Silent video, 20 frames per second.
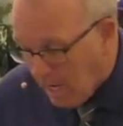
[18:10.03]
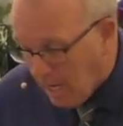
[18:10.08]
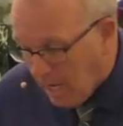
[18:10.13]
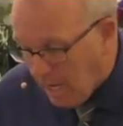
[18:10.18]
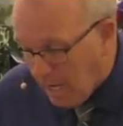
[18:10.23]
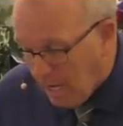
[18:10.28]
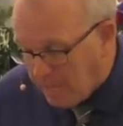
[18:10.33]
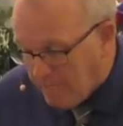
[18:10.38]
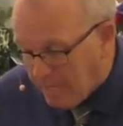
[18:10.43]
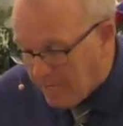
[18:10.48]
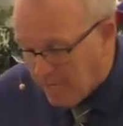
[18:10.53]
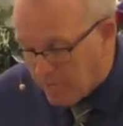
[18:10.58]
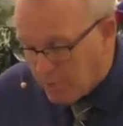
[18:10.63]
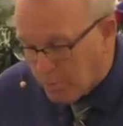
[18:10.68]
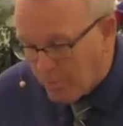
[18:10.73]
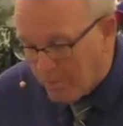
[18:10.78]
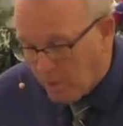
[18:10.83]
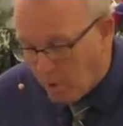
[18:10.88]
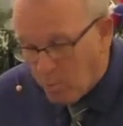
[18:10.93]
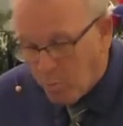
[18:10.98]
because we
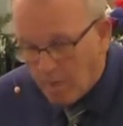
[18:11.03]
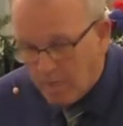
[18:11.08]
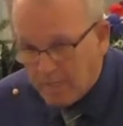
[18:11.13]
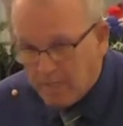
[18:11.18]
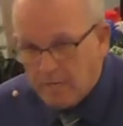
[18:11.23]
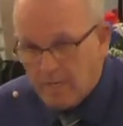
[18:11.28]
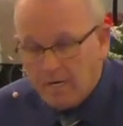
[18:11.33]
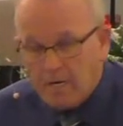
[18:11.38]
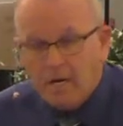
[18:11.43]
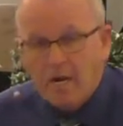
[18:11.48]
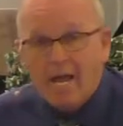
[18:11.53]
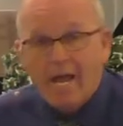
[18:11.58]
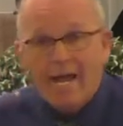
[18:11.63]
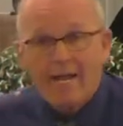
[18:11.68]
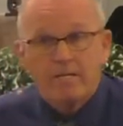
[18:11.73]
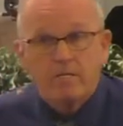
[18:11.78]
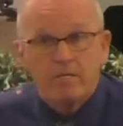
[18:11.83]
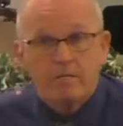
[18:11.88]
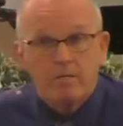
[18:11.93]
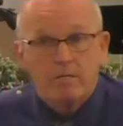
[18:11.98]
don't want to
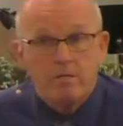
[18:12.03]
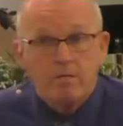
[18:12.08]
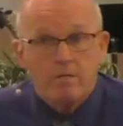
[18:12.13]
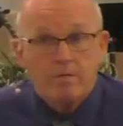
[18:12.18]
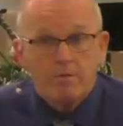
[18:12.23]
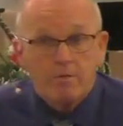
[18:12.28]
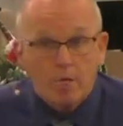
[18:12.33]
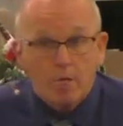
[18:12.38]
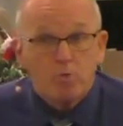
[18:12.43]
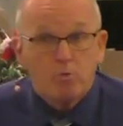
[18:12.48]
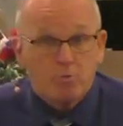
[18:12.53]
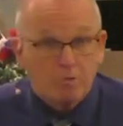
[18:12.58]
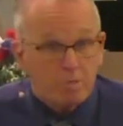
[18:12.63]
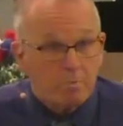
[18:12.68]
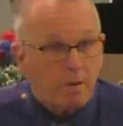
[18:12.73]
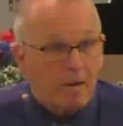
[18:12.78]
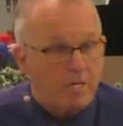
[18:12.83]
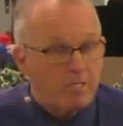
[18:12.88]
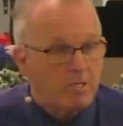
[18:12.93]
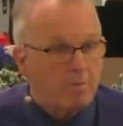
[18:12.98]
neglect those
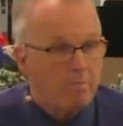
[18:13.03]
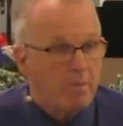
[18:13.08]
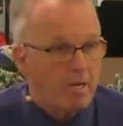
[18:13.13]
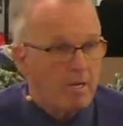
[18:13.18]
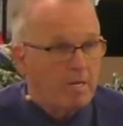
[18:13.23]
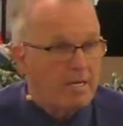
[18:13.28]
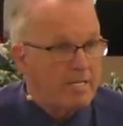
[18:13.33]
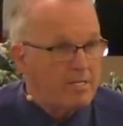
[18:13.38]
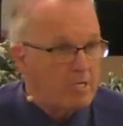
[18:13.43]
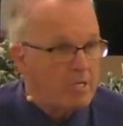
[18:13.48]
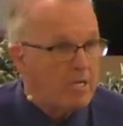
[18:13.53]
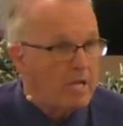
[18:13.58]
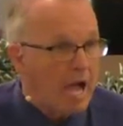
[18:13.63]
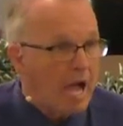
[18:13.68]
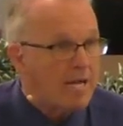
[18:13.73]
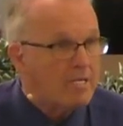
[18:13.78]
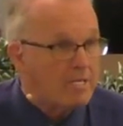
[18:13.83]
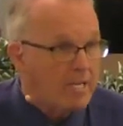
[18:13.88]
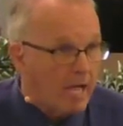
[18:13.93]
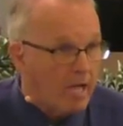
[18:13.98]
responsibilities. And
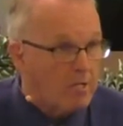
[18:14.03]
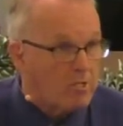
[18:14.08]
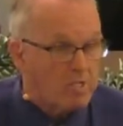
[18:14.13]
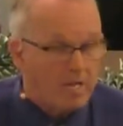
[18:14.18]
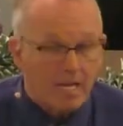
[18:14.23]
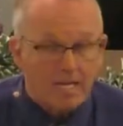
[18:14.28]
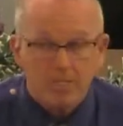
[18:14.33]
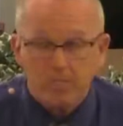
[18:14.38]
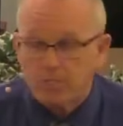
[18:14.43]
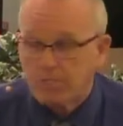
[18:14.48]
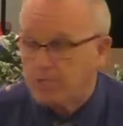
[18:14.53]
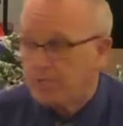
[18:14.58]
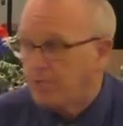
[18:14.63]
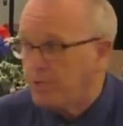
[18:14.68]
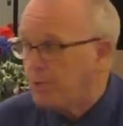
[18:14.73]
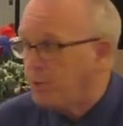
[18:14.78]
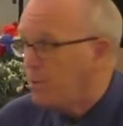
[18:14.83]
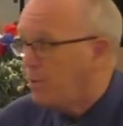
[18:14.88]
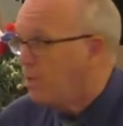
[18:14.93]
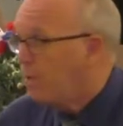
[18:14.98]
God tells us
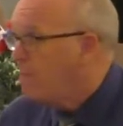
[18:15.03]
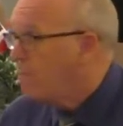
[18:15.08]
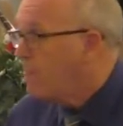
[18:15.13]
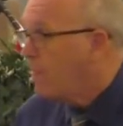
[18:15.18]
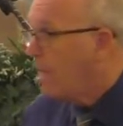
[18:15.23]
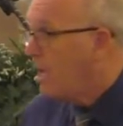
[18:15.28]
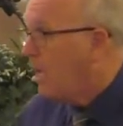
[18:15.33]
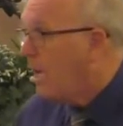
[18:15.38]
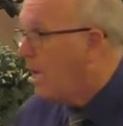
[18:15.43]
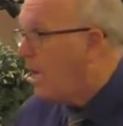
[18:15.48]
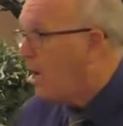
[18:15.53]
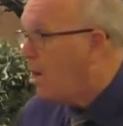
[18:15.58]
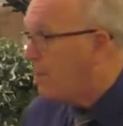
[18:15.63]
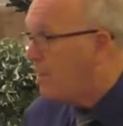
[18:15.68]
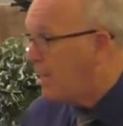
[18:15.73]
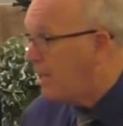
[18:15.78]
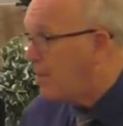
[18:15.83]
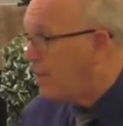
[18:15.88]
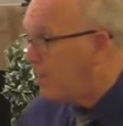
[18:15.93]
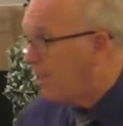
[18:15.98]
to that